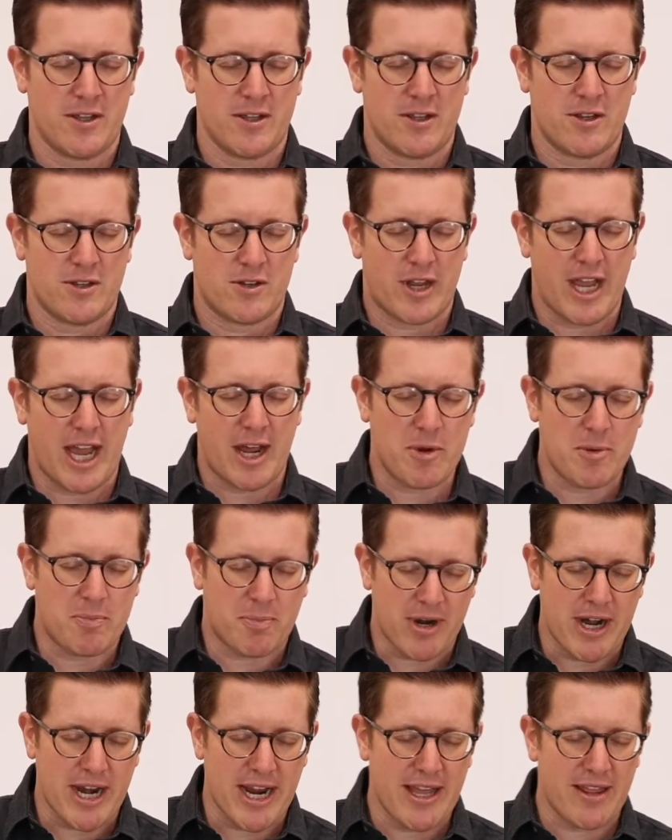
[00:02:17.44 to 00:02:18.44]
So God, we
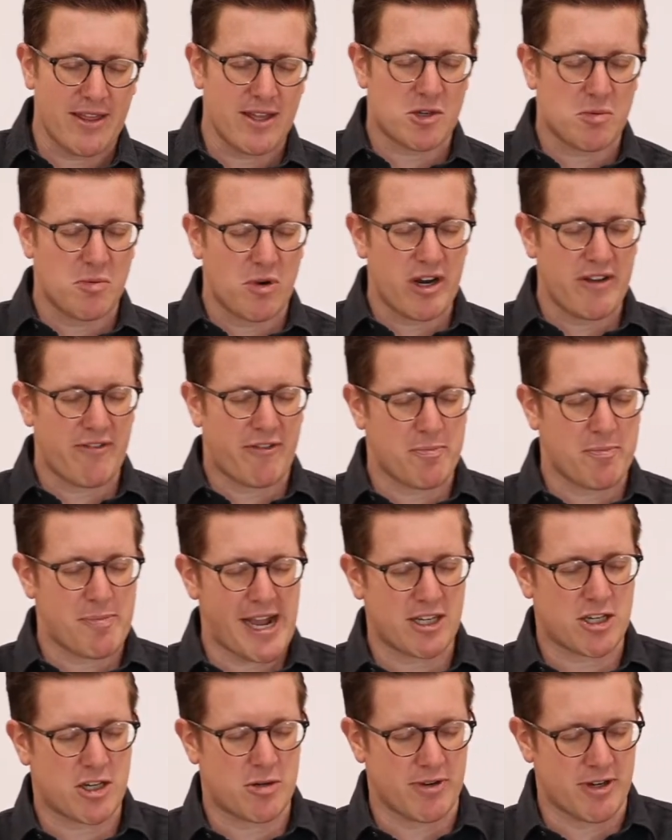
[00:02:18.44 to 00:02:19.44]
pray this morning for
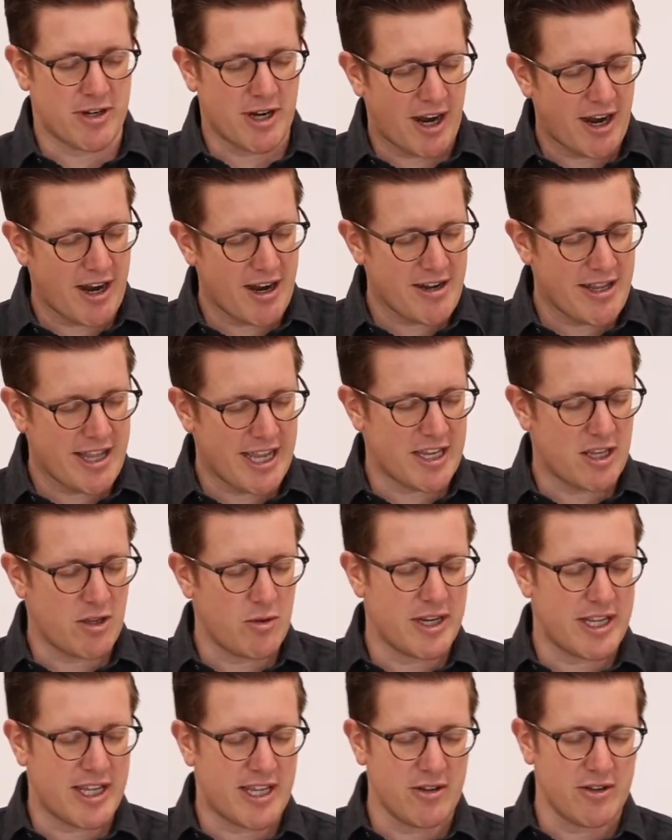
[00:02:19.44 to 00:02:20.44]
Pastor Bernard that you
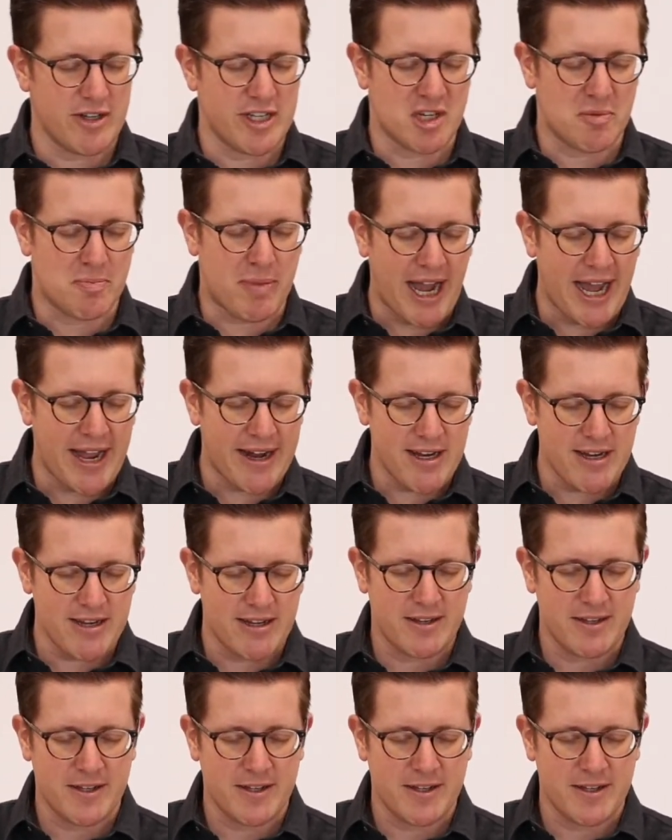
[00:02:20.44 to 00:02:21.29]
would heal his body.